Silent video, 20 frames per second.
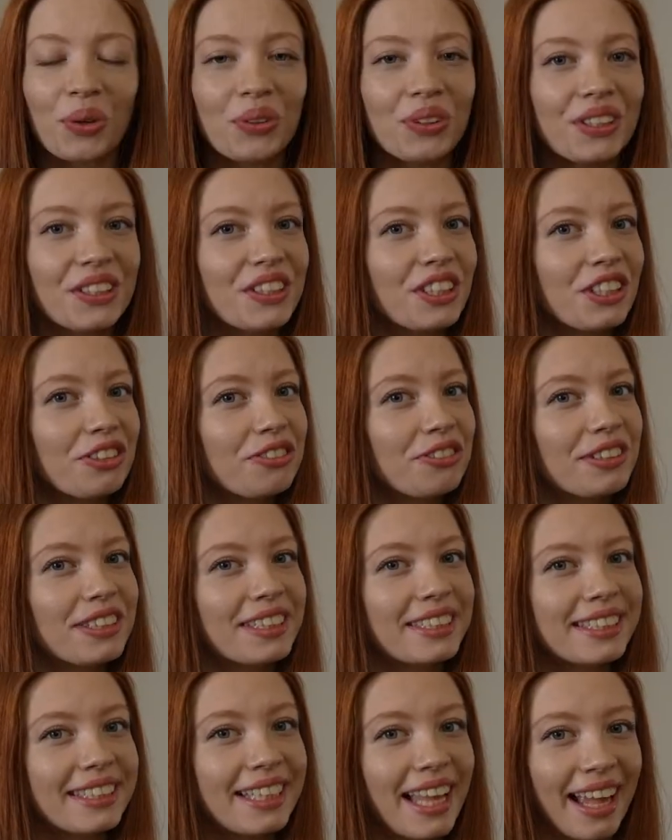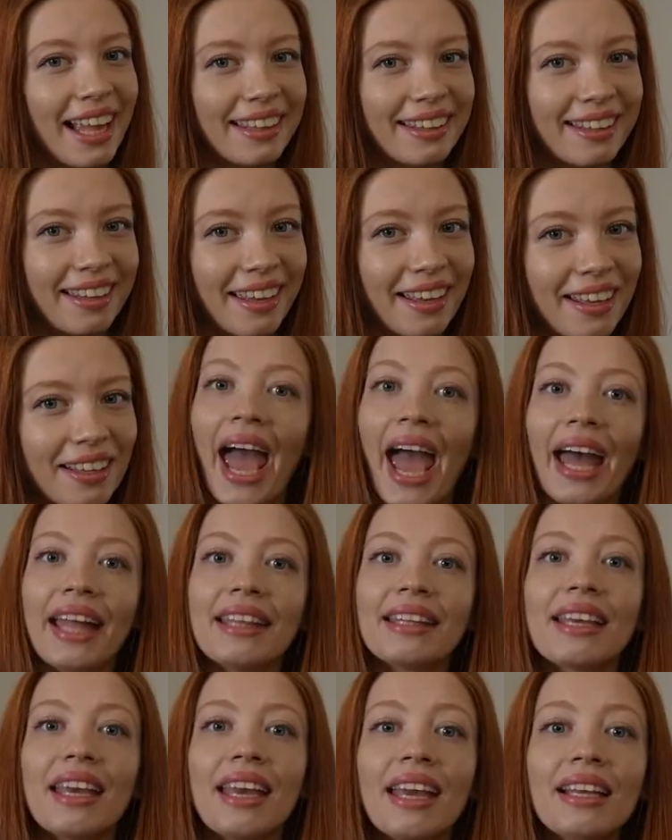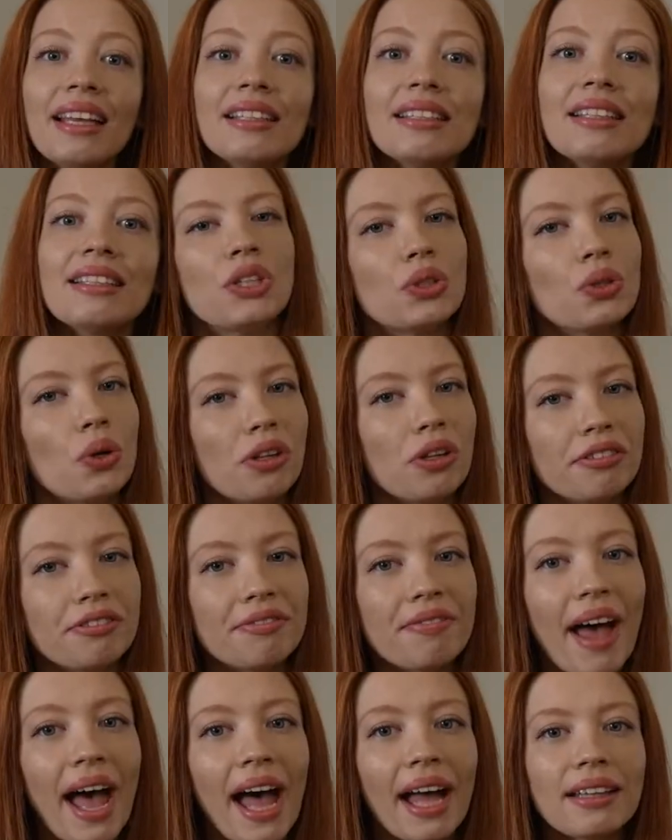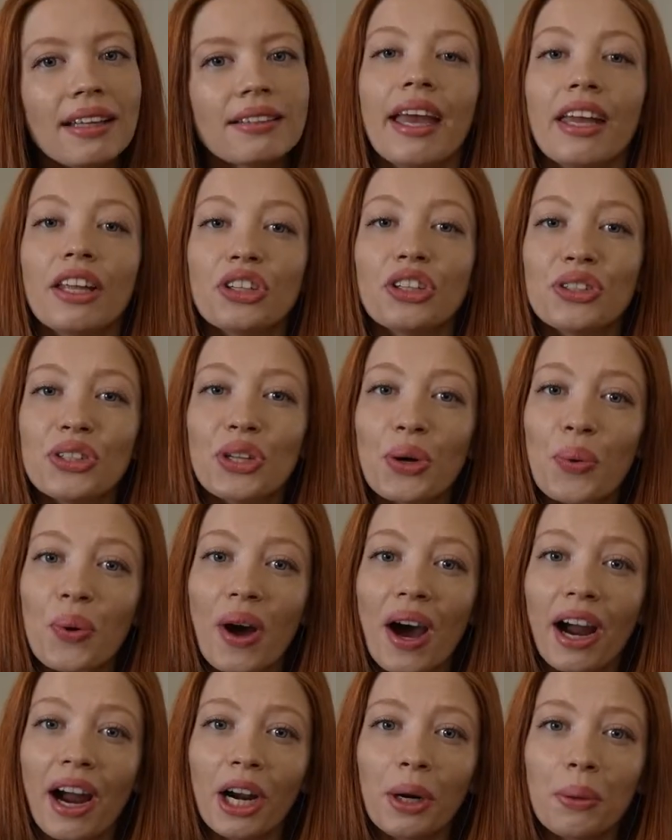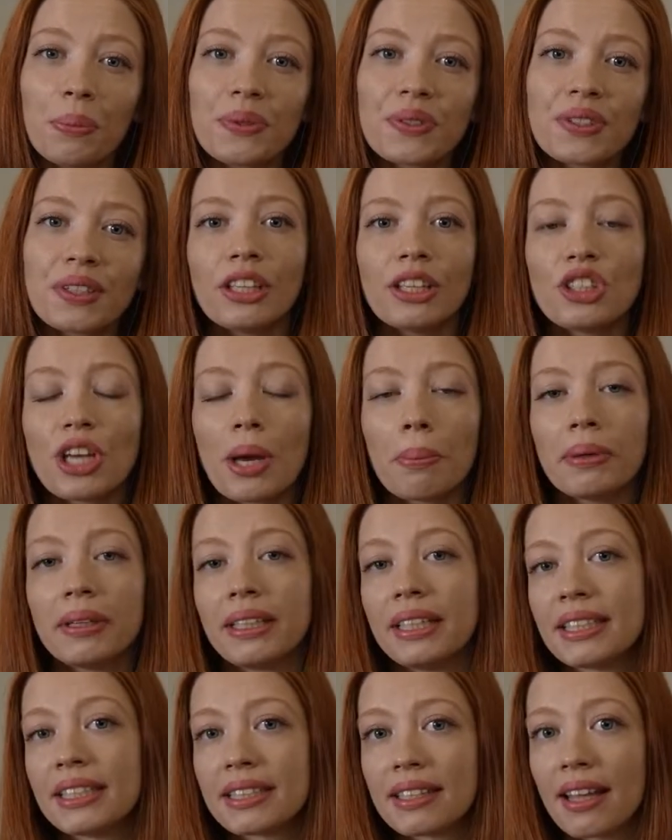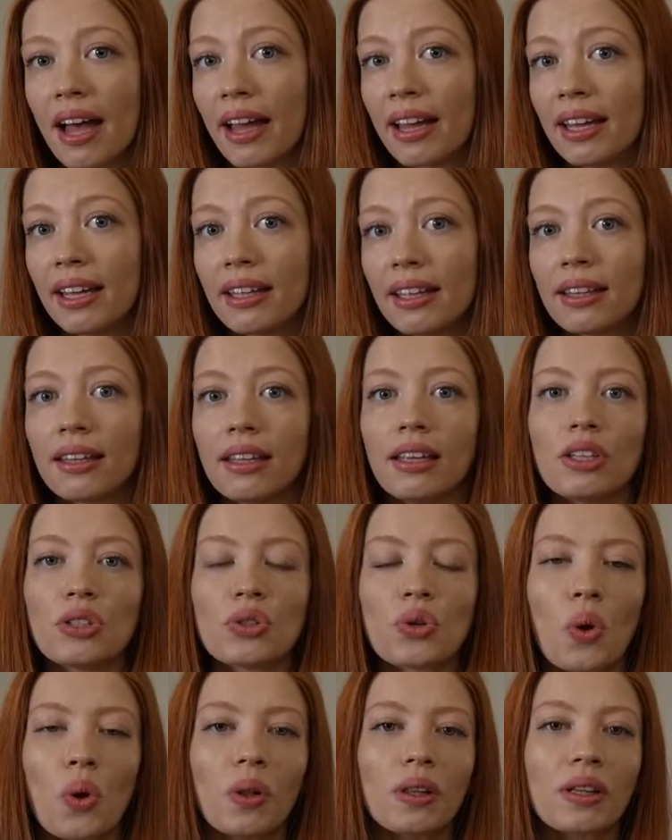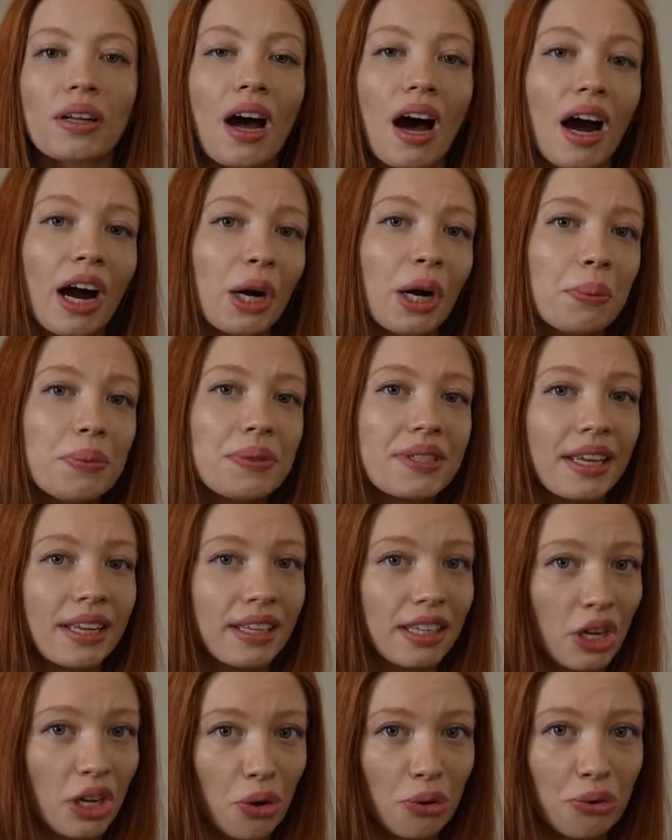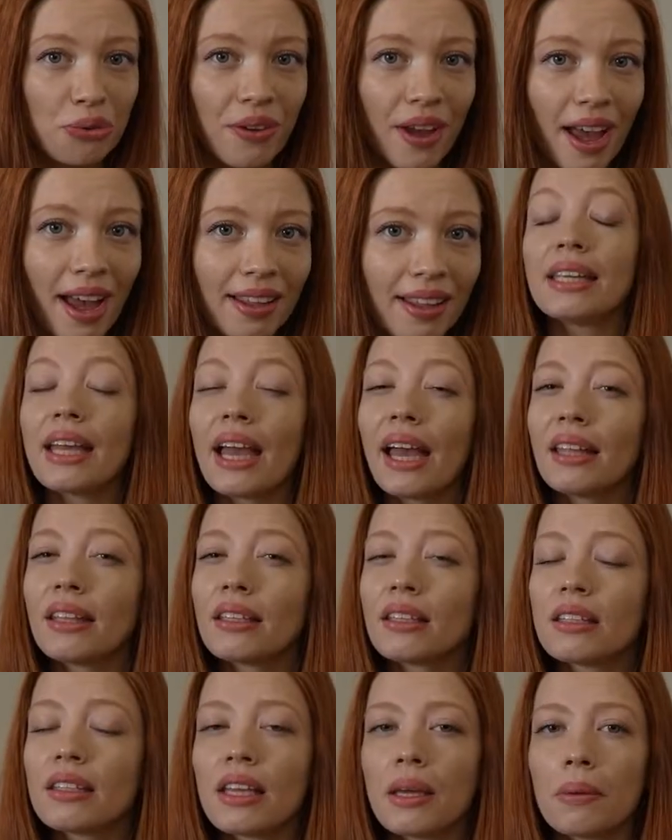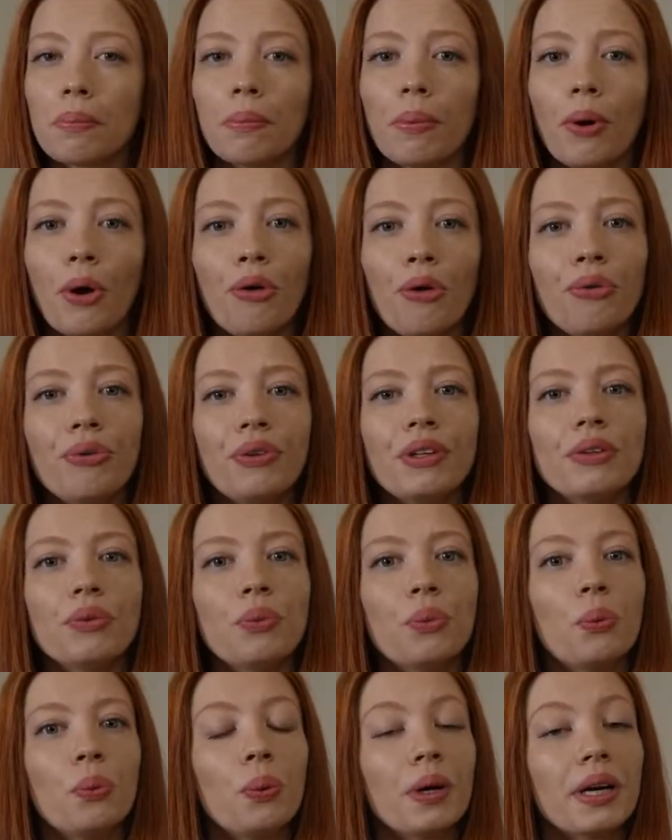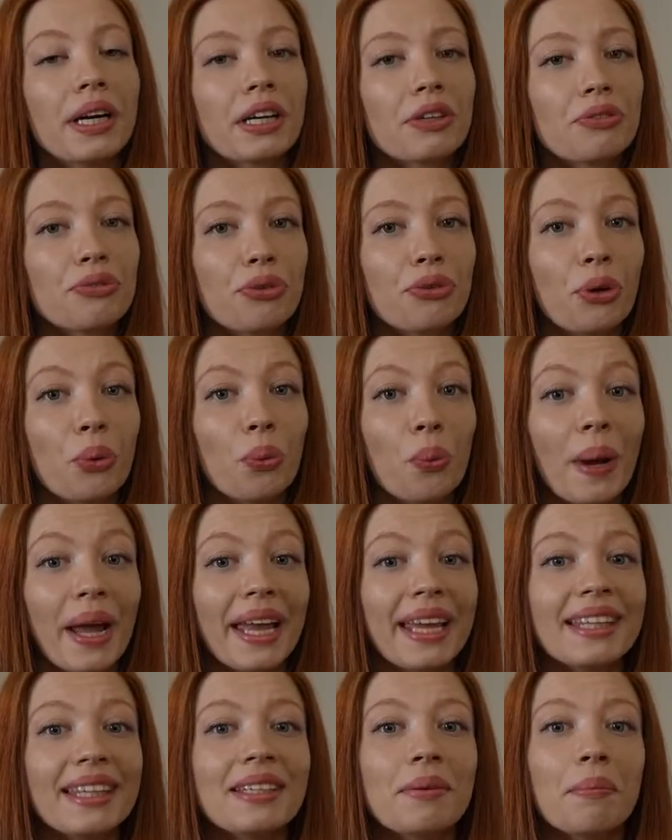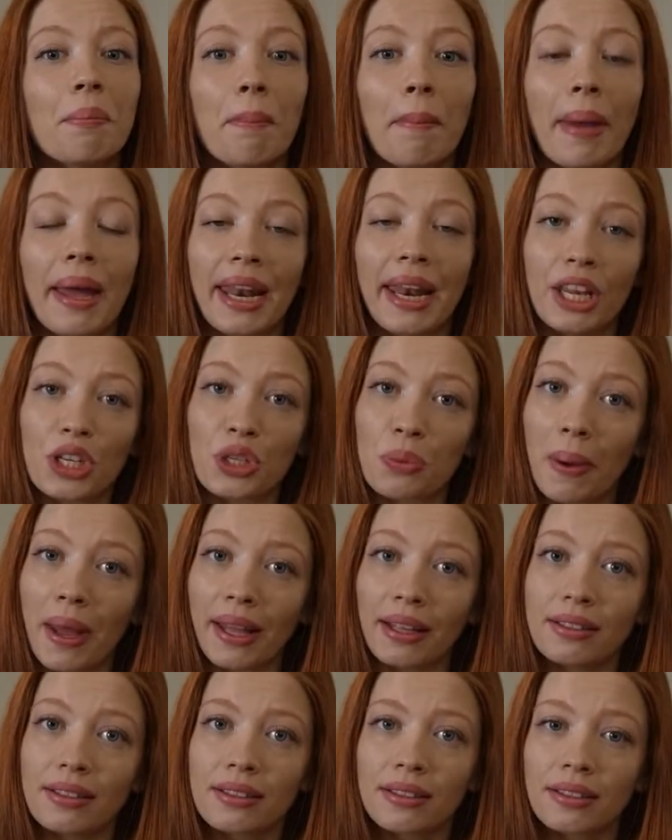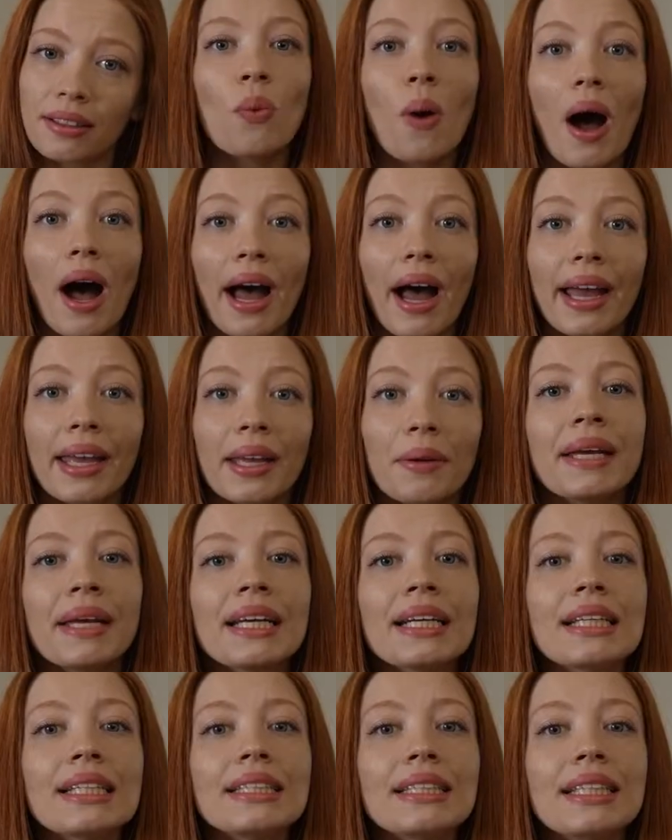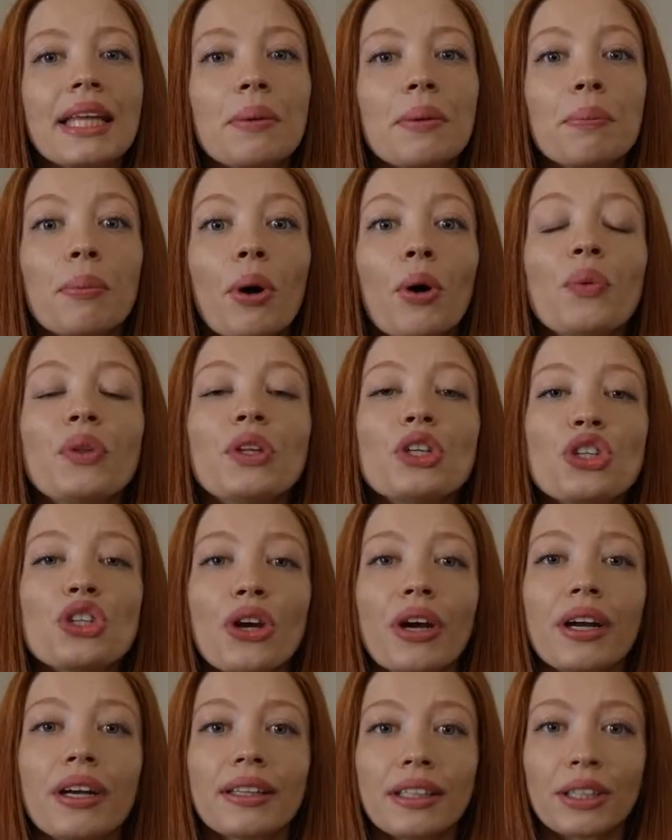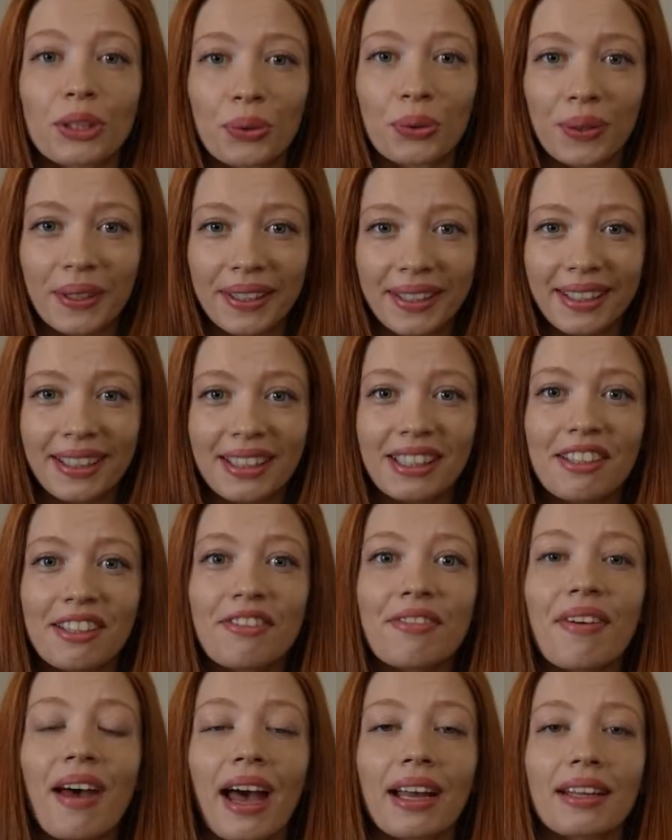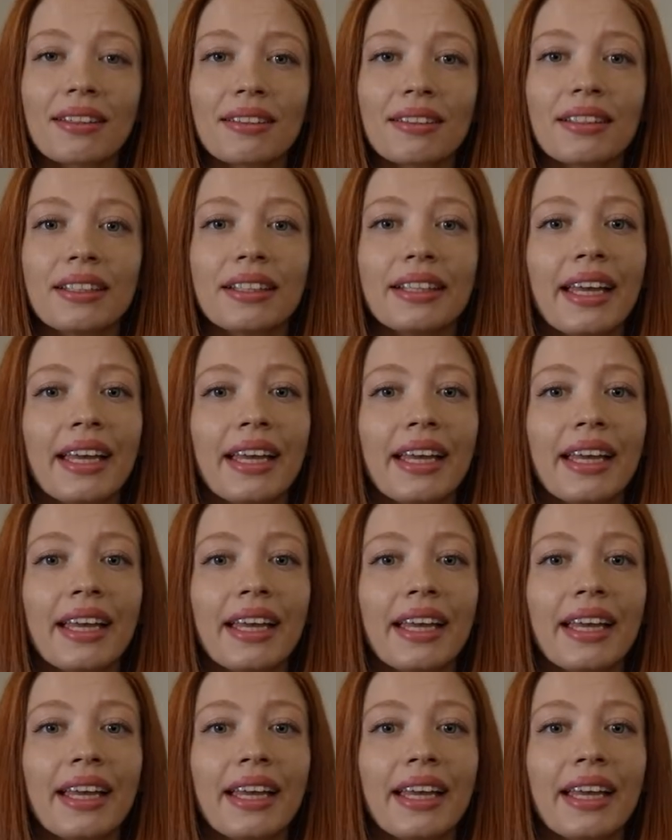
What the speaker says: On the surface, nothing. Atkins is all fat and no carbs. The Japanese diet is all carbs and no fat. Yet they both work for weight management. Why? Because they both share the critical factor.